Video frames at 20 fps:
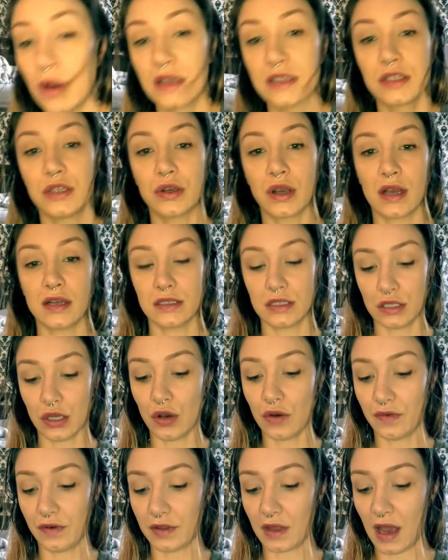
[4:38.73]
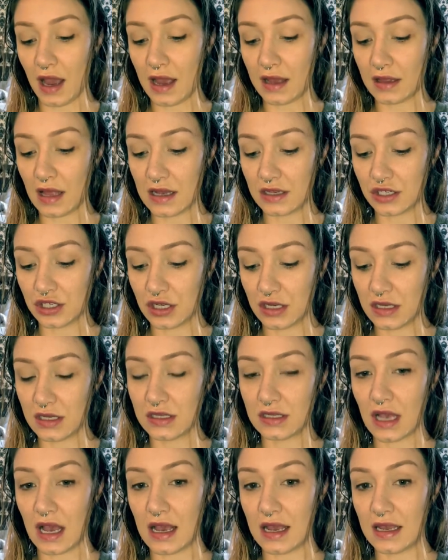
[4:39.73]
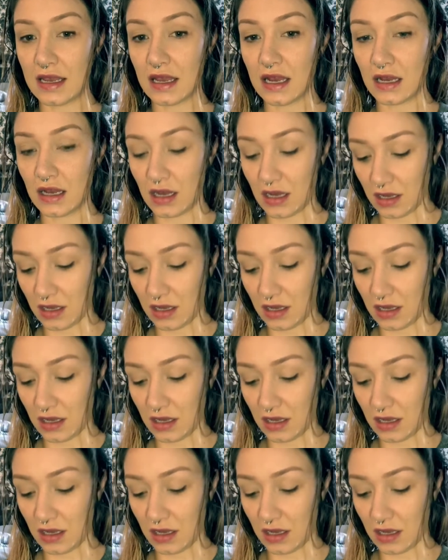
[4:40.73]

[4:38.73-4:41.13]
as you guys know, for the eyelashes, I